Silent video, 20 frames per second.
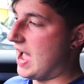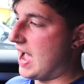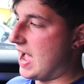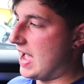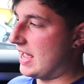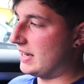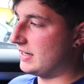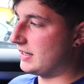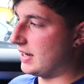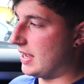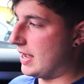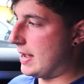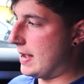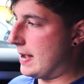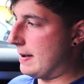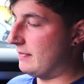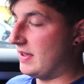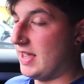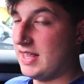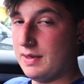and
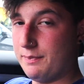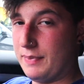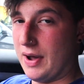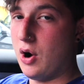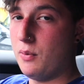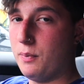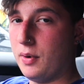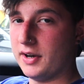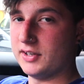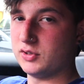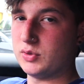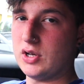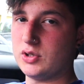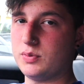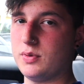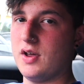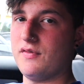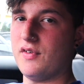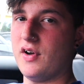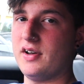hit the bell button as well
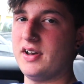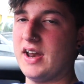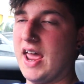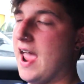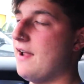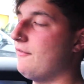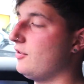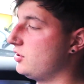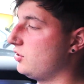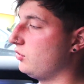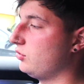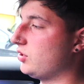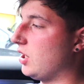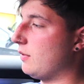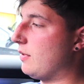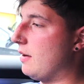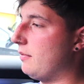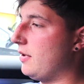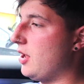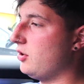to be notified every single
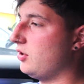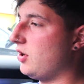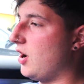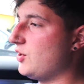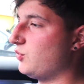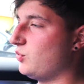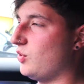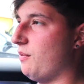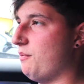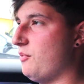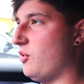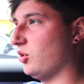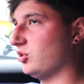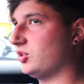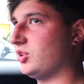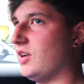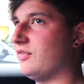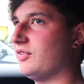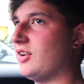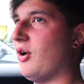time I upload guys. We've got more
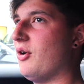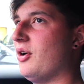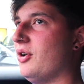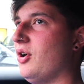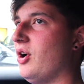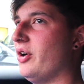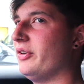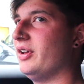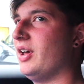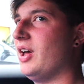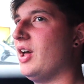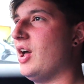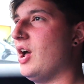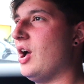stuff going on.